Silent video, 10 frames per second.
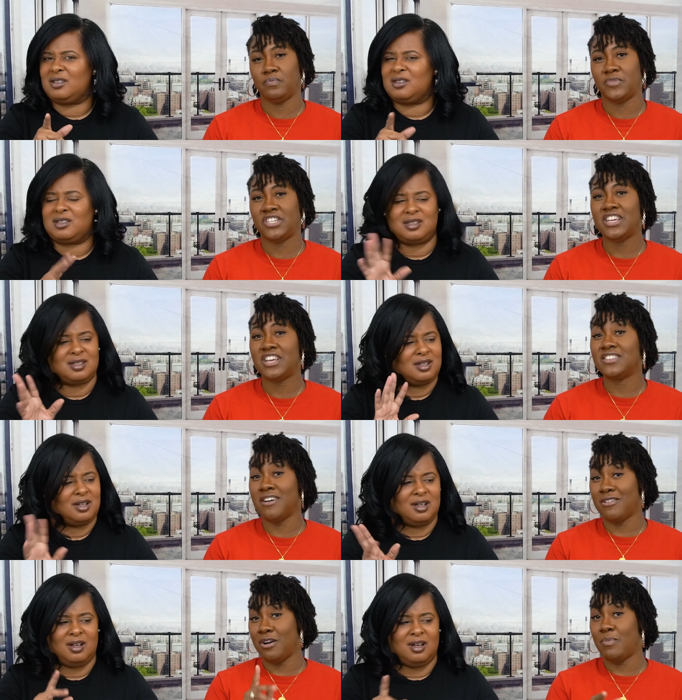Speaker 1: She gets
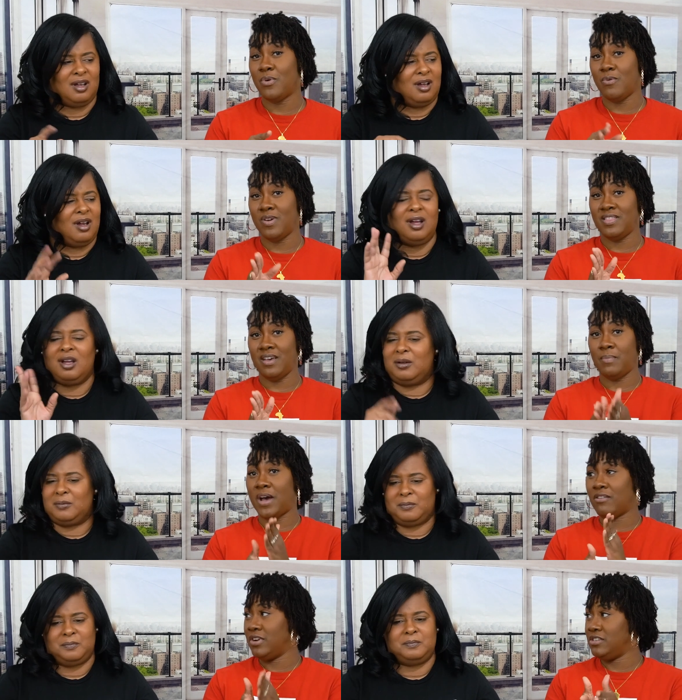hung up on that
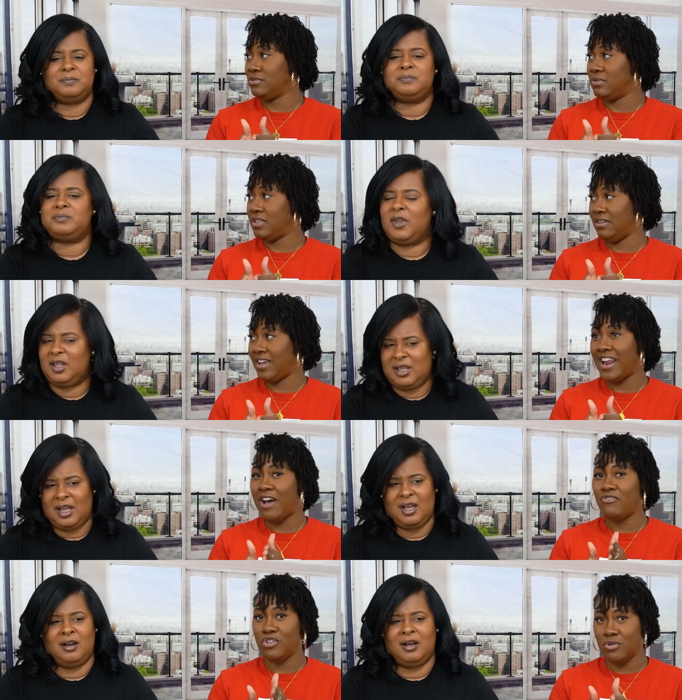biracial thing,
Speaker 2: and
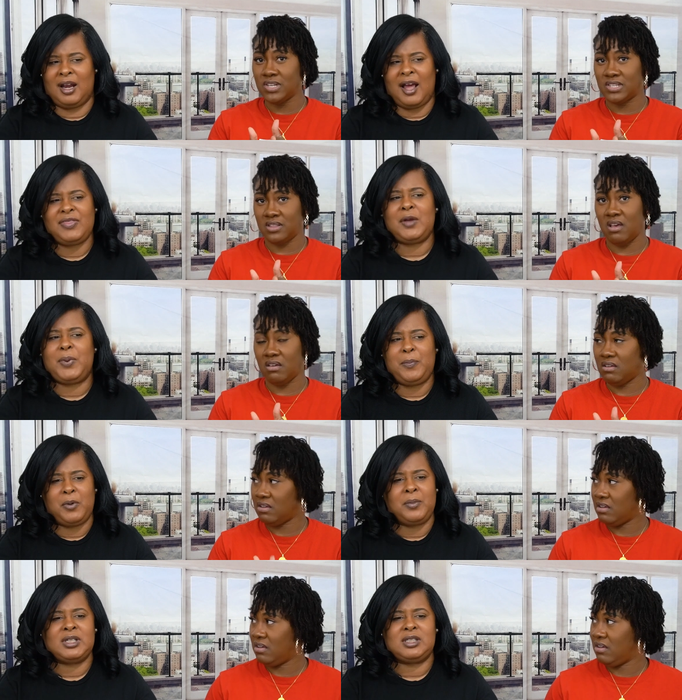yeah, I've noticed and I that. think
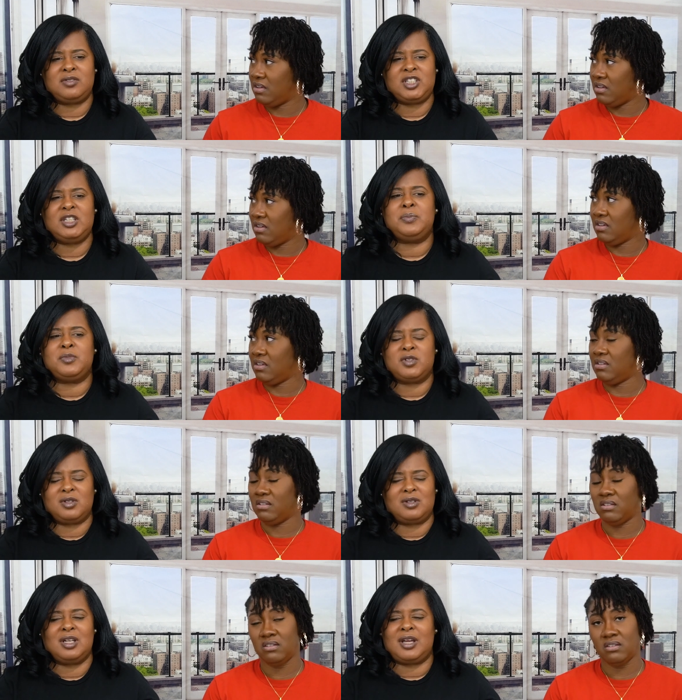people must have, she,
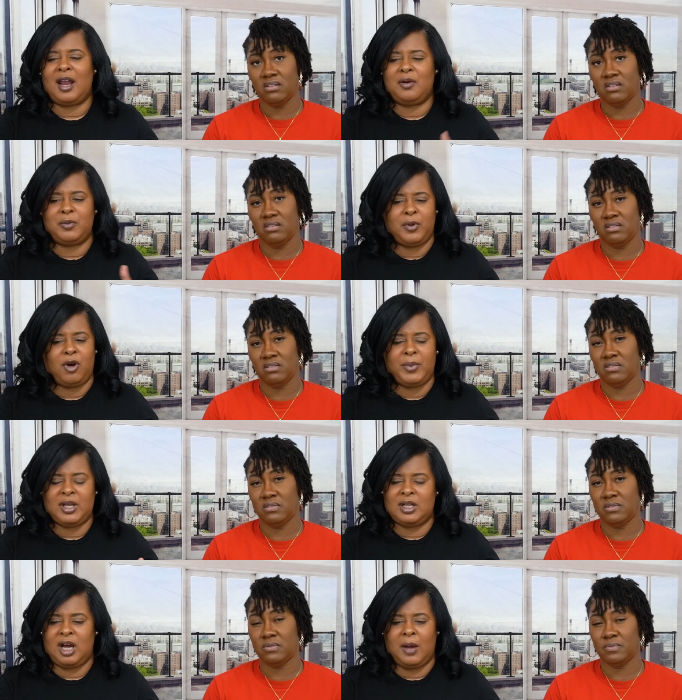it got to do with her
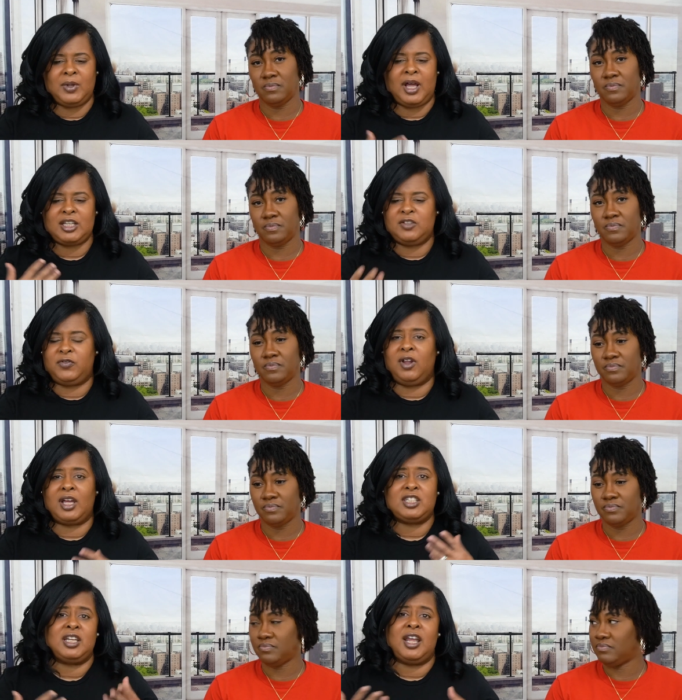being adopted, like she felt
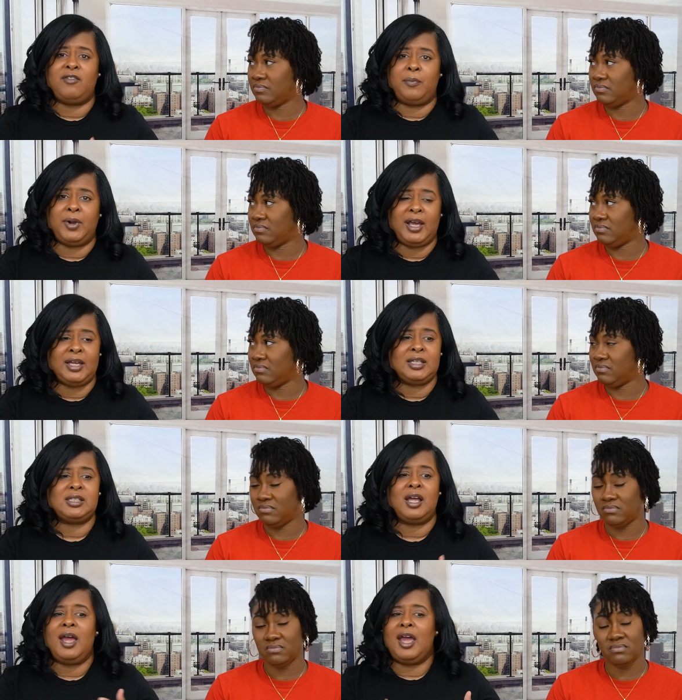like she didn't have a place,
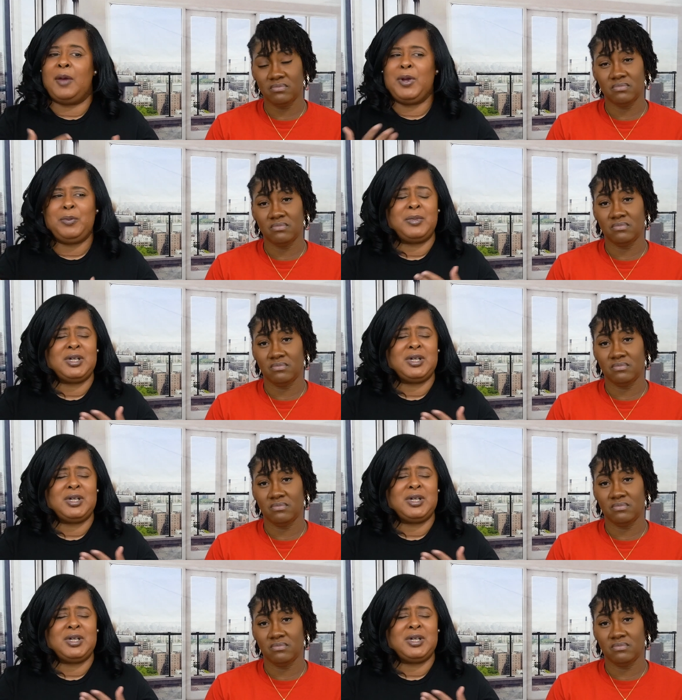and people